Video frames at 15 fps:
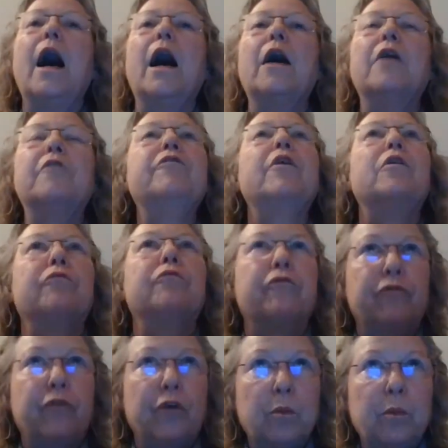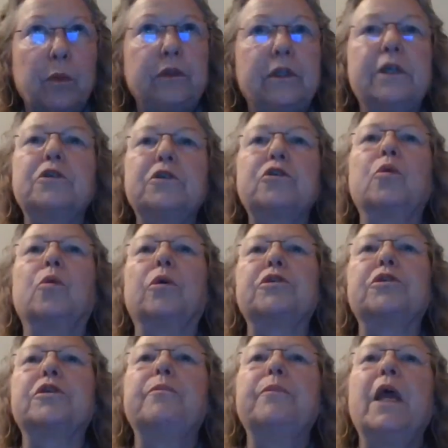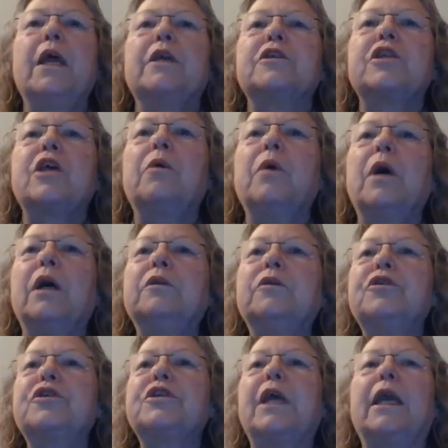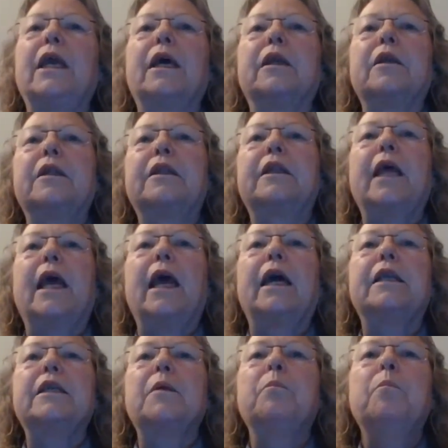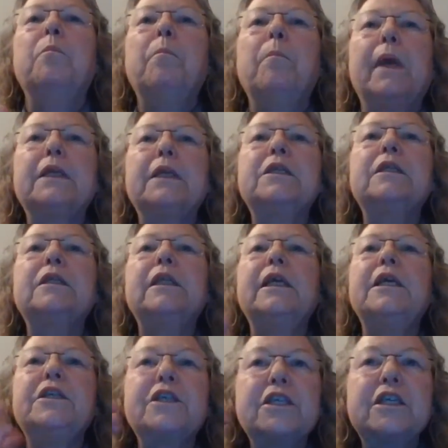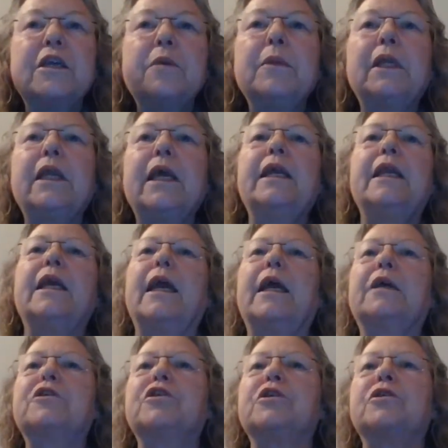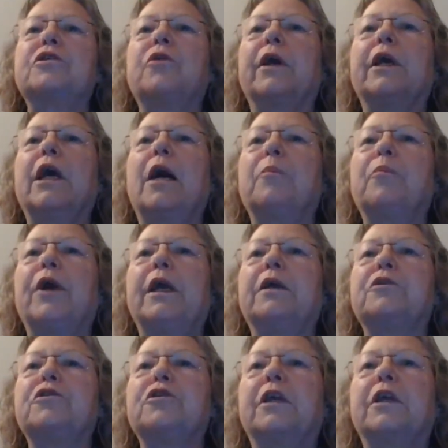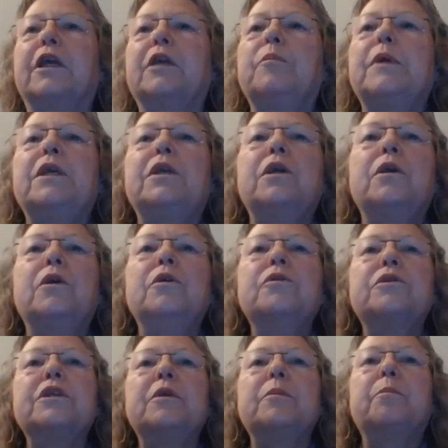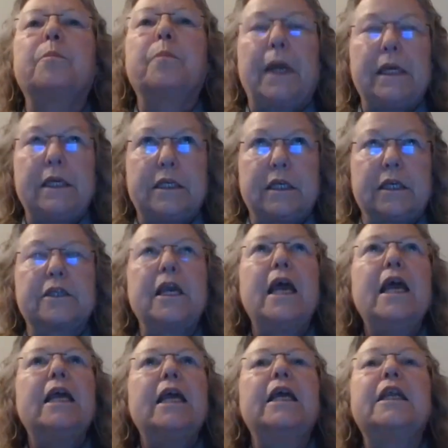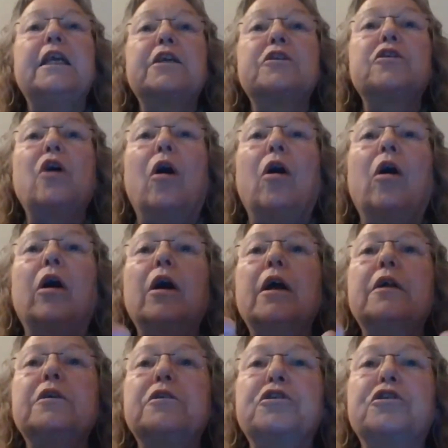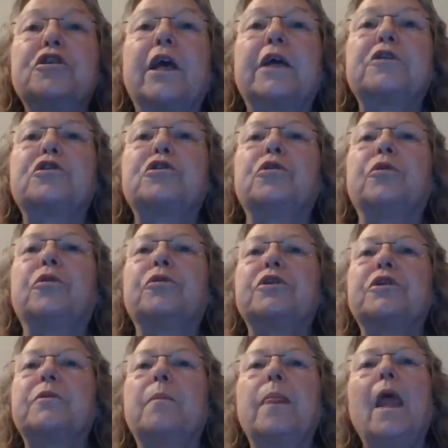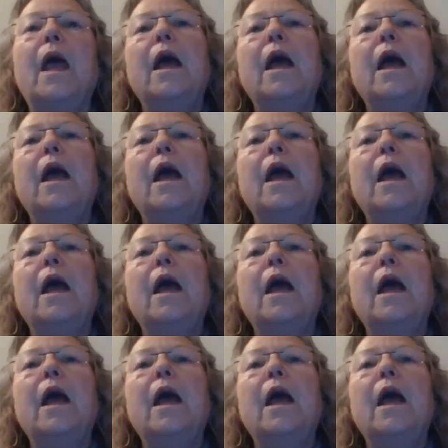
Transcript: of verbal discourse. So understand that mentally simulating actions during comprehension can be used as a basis. It is our gestures.